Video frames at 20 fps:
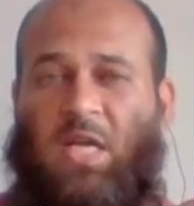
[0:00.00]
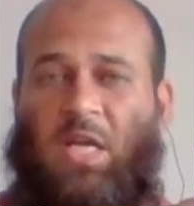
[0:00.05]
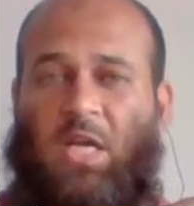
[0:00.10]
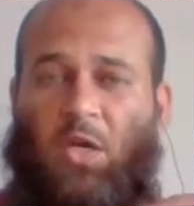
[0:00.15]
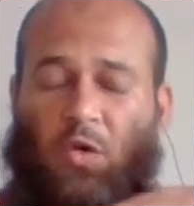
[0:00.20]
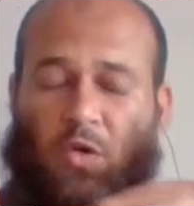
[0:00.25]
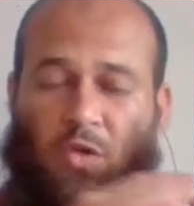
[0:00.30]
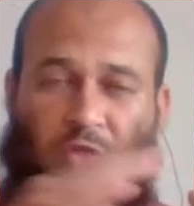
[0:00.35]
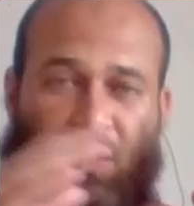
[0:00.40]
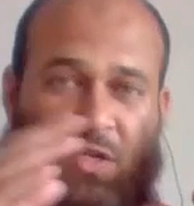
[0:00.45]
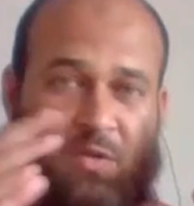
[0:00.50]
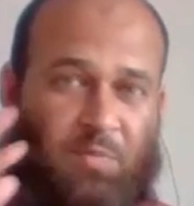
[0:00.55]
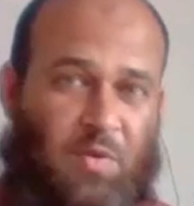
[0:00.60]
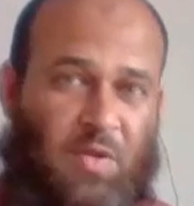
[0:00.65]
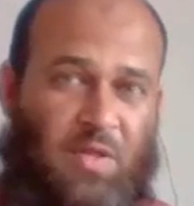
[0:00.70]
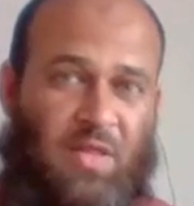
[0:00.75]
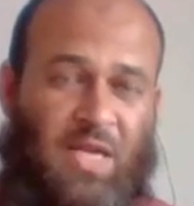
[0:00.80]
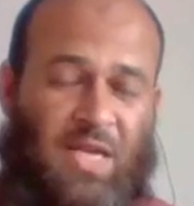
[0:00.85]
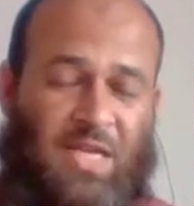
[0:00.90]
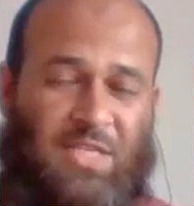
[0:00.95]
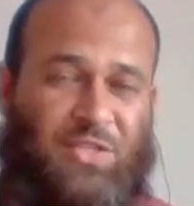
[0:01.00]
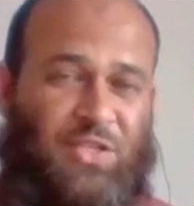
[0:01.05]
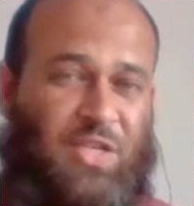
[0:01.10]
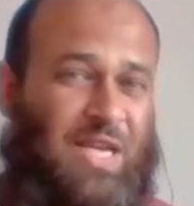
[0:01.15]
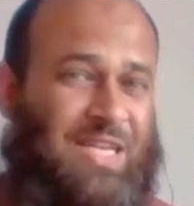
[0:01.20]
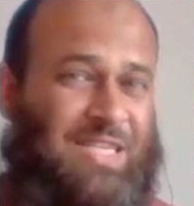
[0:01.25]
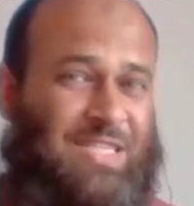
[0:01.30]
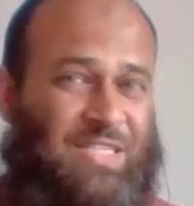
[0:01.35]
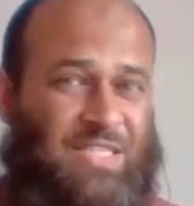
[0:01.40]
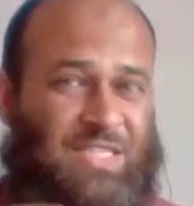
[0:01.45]
Uttar Pradesh
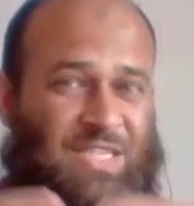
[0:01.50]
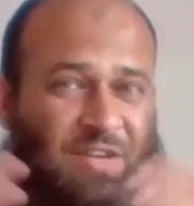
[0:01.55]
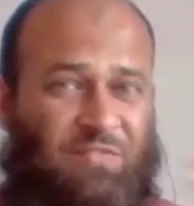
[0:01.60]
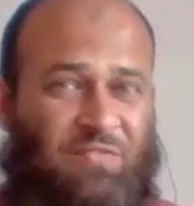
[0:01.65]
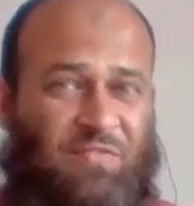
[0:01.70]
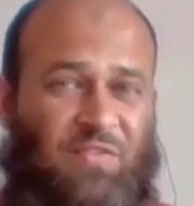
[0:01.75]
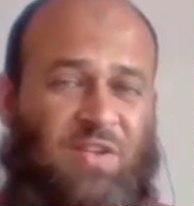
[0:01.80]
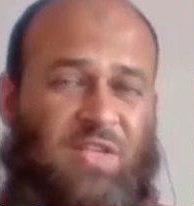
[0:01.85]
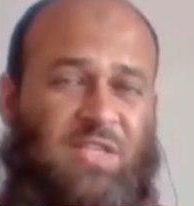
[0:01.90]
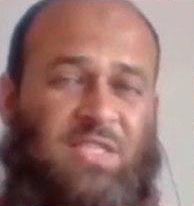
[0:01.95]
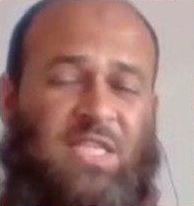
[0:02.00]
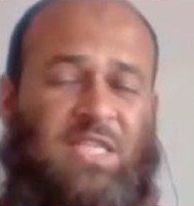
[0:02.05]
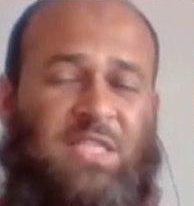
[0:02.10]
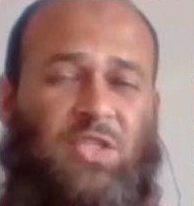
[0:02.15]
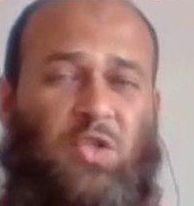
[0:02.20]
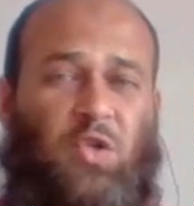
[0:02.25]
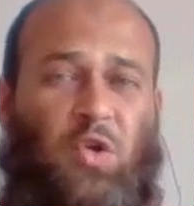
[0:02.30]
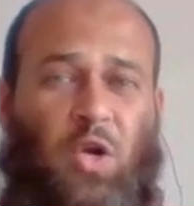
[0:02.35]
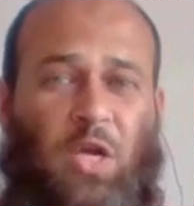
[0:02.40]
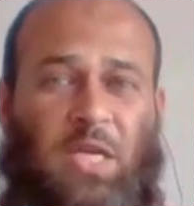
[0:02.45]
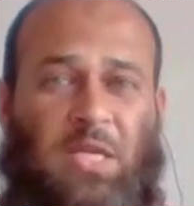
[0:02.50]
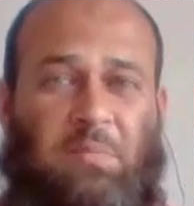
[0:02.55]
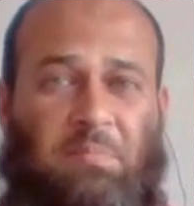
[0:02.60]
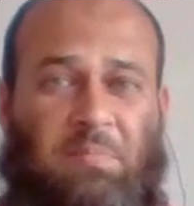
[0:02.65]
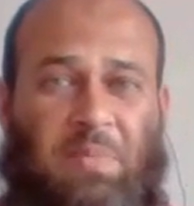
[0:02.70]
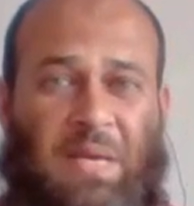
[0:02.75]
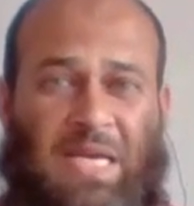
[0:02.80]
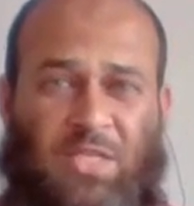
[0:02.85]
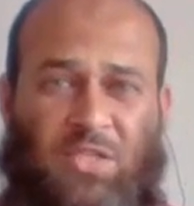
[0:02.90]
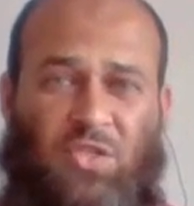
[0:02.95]
is different. It's quite
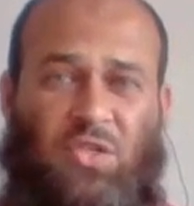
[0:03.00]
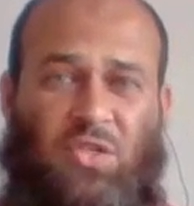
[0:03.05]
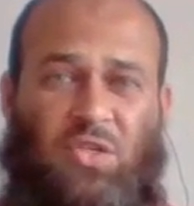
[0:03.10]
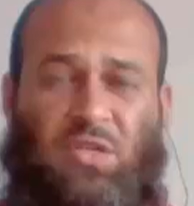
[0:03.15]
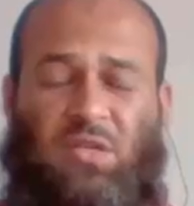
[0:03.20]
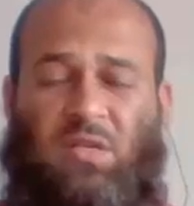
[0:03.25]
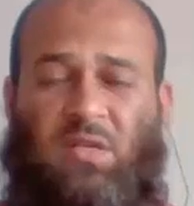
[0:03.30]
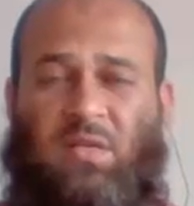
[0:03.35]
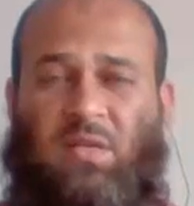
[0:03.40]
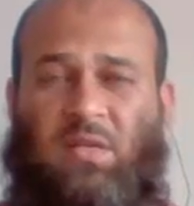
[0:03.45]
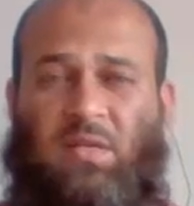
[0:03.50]
better.